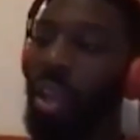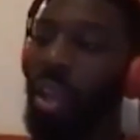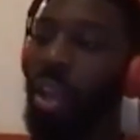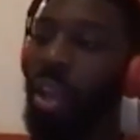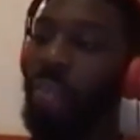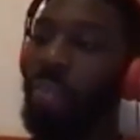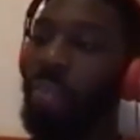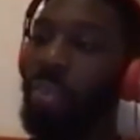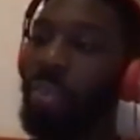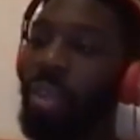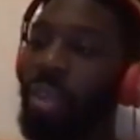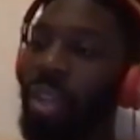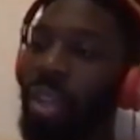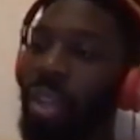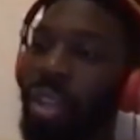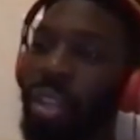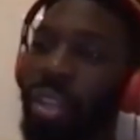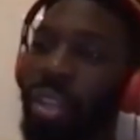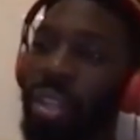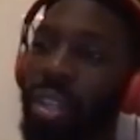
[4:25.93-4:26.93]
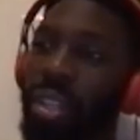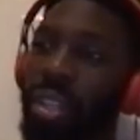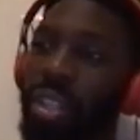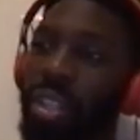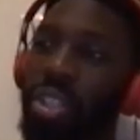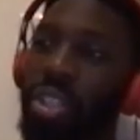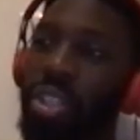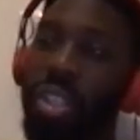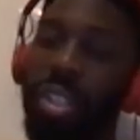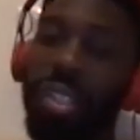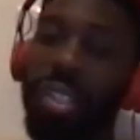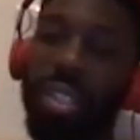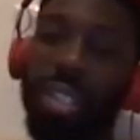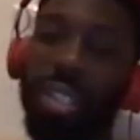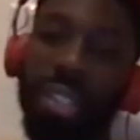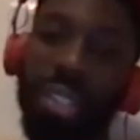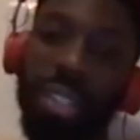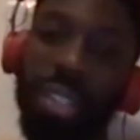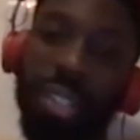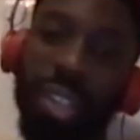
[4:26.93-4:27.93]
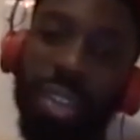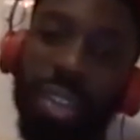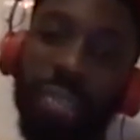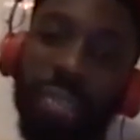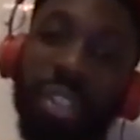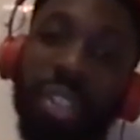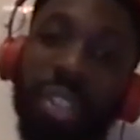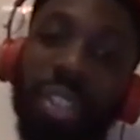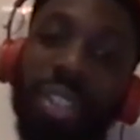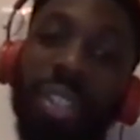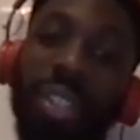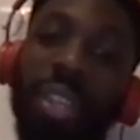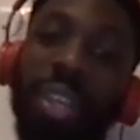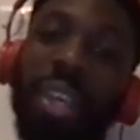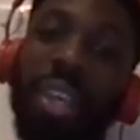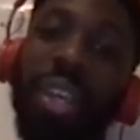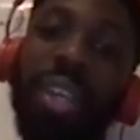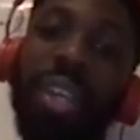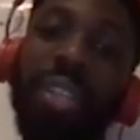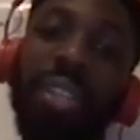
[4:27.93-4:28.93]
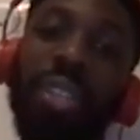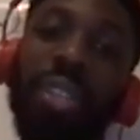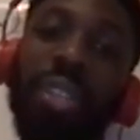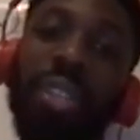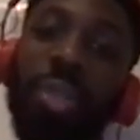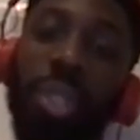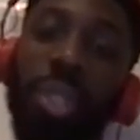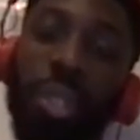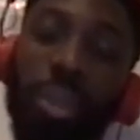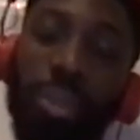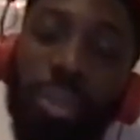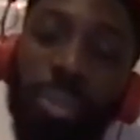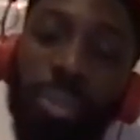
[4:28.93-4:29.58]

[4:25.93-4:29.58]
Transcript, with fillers: I feel like Choc City should have really stayed as a unit.